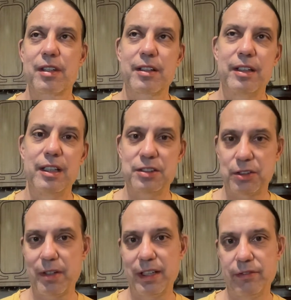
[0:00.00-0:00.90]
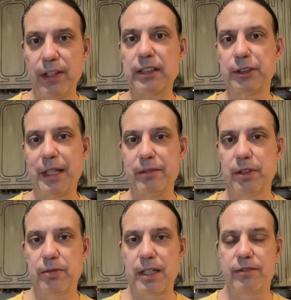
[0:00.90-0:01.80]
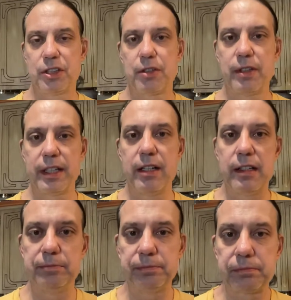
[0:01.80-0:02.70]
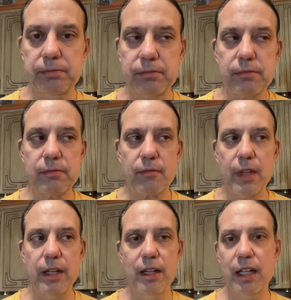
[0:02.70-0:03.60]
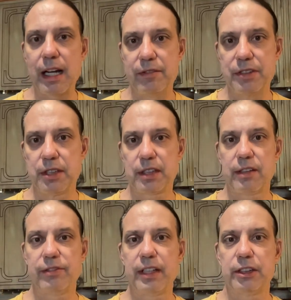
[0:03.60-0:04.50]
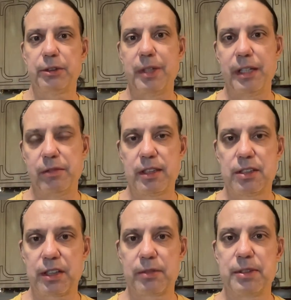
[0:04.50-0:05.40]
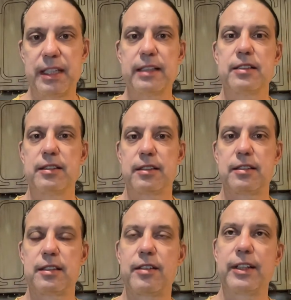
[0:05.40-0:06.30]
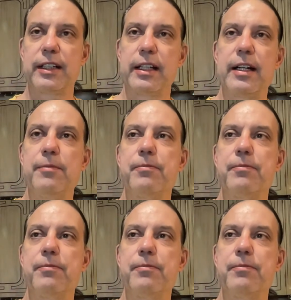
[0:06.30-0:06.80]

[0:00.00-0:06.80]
it's going to fluctuate with whatever's going on in our lives. It's going to fluctuate with the circumstances and stuff like that.